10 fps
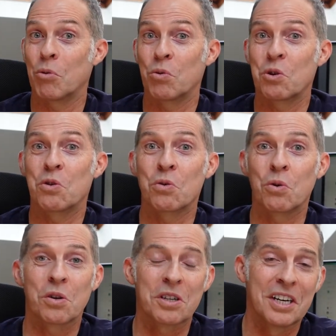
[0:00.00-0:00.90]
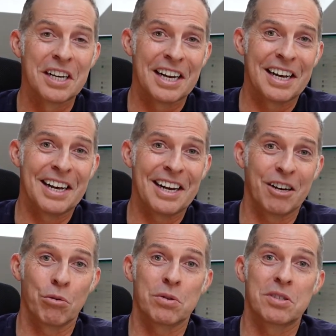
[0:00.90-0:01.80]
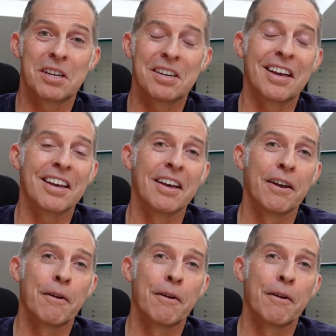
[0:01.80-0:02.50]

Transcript: or New York, or Sydney,